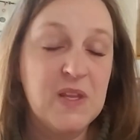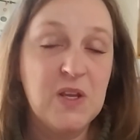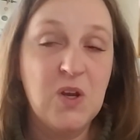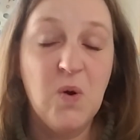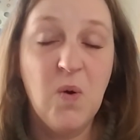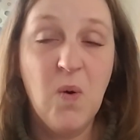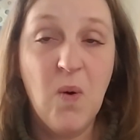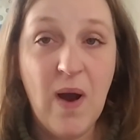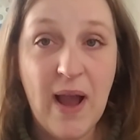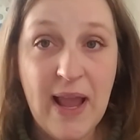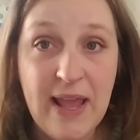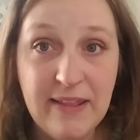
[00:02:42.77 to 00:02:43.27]

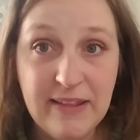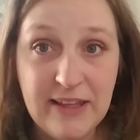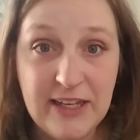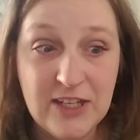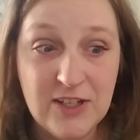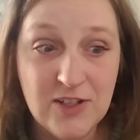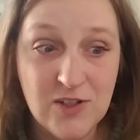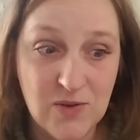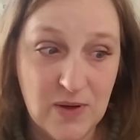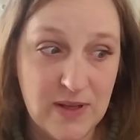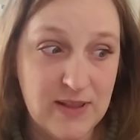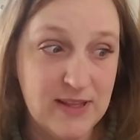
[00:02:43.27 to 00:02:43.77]
Quietly
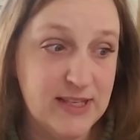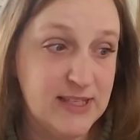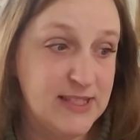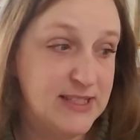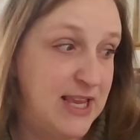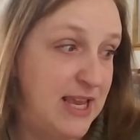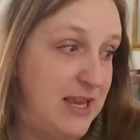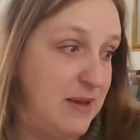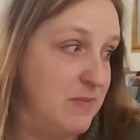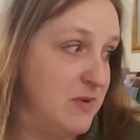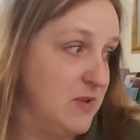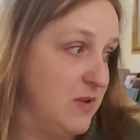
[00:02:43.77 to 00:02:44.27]
enjoy these
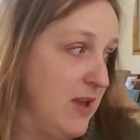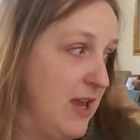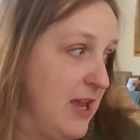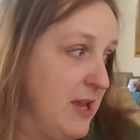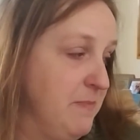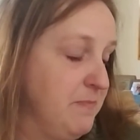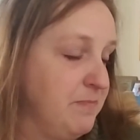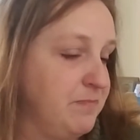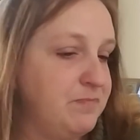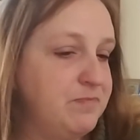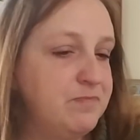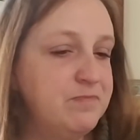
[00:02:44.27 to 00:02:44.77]
games, okay?